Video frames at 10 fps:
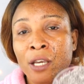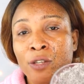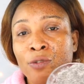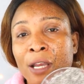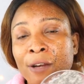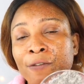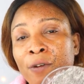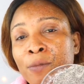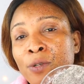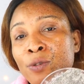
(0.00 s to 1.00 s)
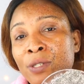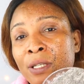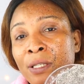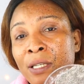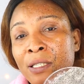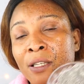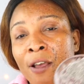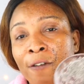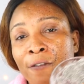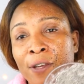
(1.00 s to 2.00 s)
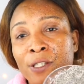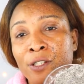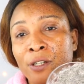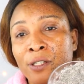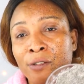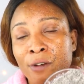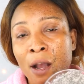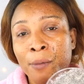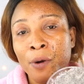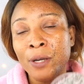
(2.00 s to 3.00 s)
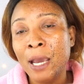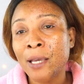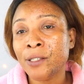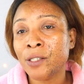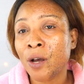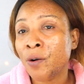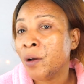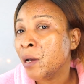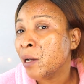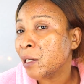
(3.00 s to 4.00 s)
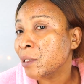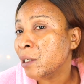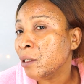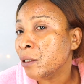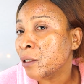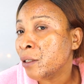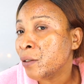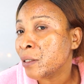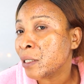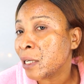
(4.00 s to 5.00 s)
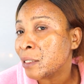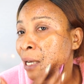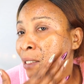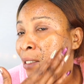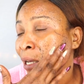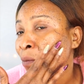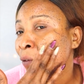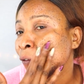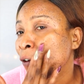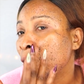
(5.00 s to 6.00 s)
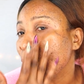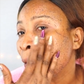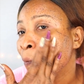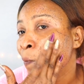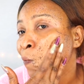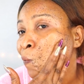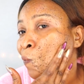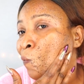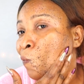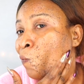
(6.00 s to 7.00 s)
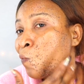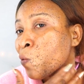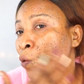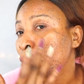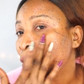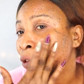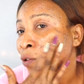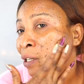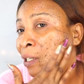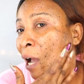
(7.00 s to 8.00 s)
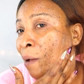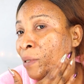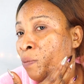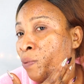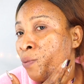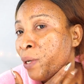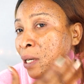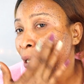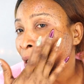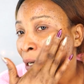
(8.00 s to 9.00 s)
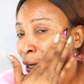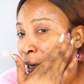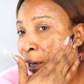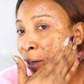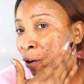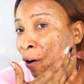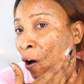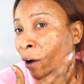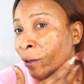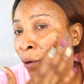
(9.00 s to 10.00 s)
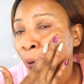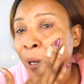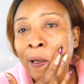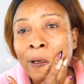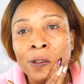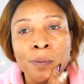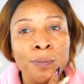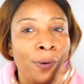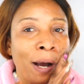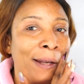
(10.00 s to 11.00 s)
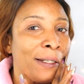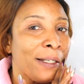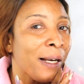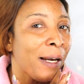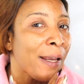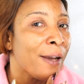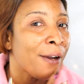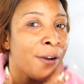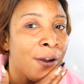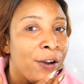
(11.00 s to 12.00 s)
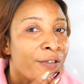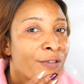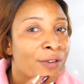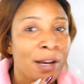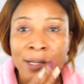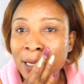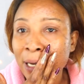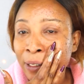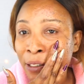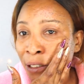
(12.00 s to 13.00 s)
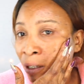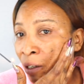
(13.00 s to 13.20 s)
you get from using this facial scrub. Okay, so continue to use it as I said before. 2 to 3 times per week, and you're on your way to bright, clear, radiant